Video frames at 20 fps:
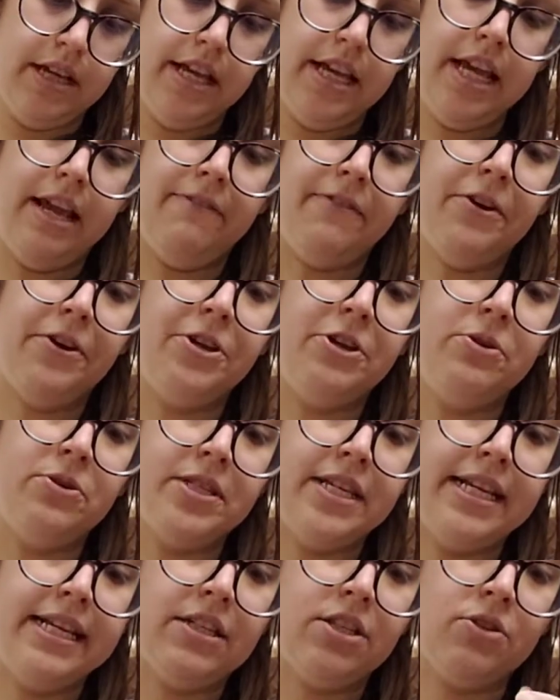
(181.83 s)
If you're
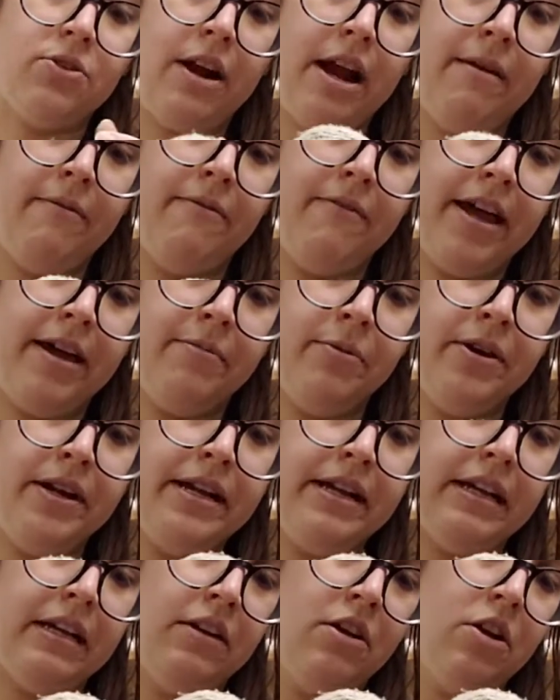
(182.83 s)
using scrap
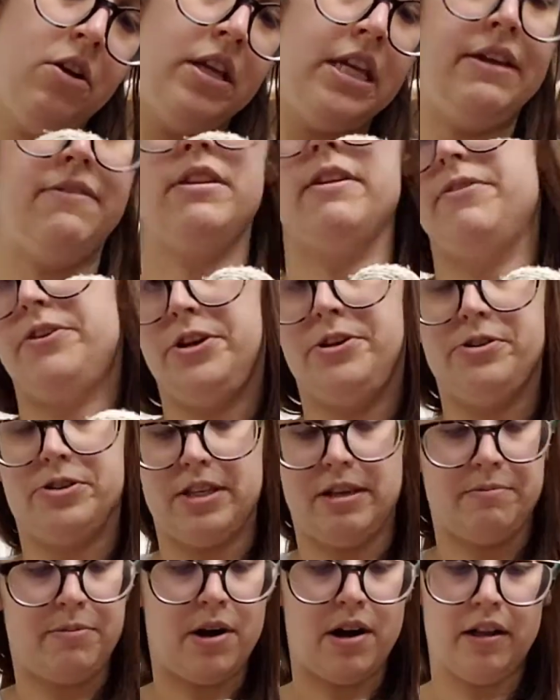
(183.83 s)
fabric, even if you're
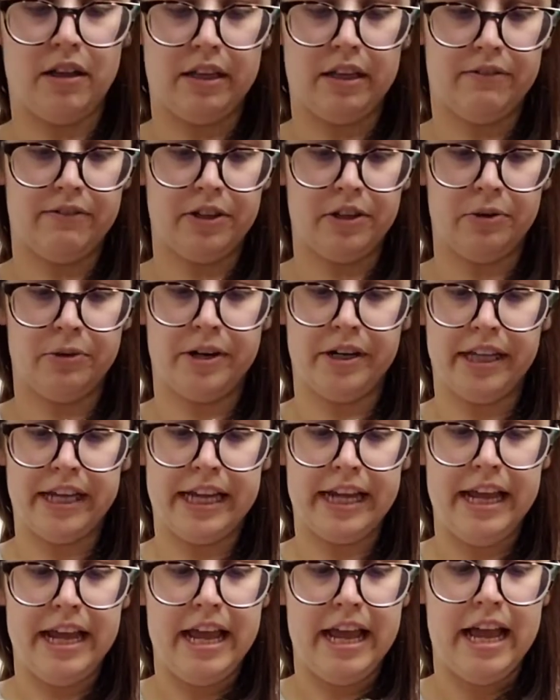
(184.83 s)
using polyfill really,
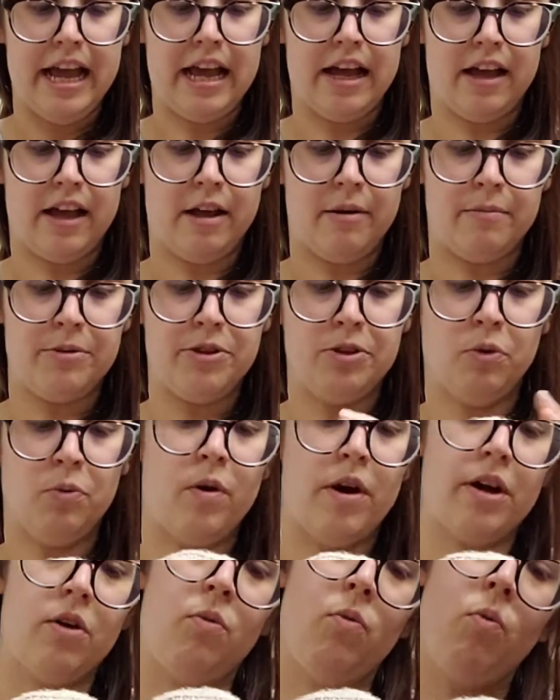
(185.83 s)
you'll
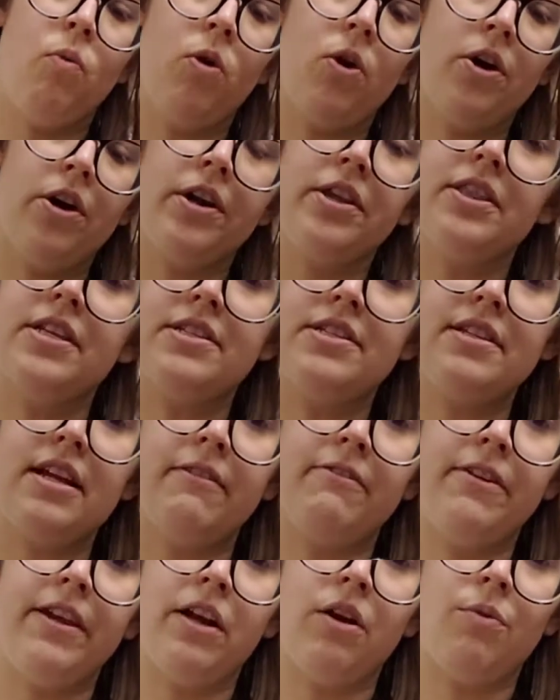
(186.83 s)
want to work the
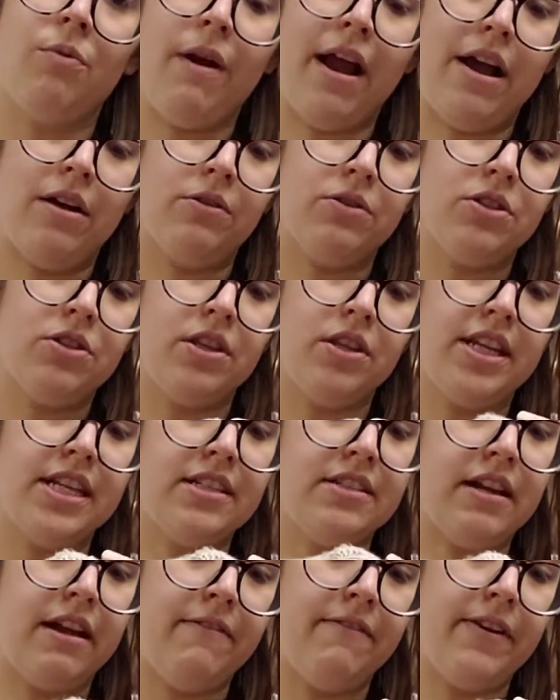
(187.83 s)
stuffing around so that it's
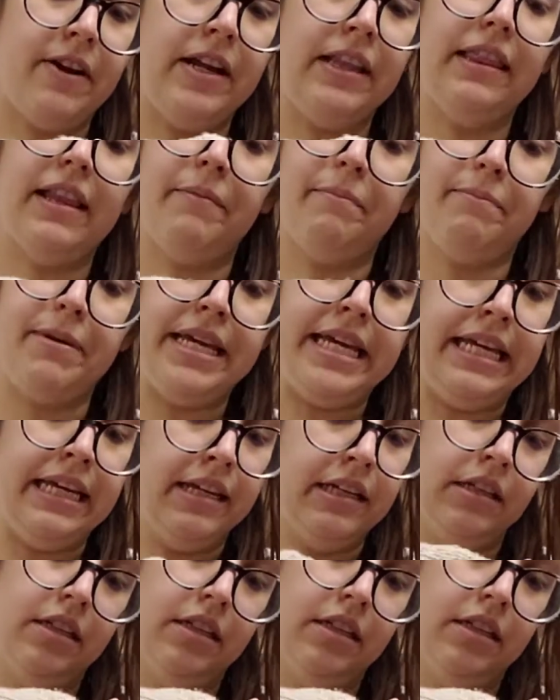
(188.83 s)
not very lumpy.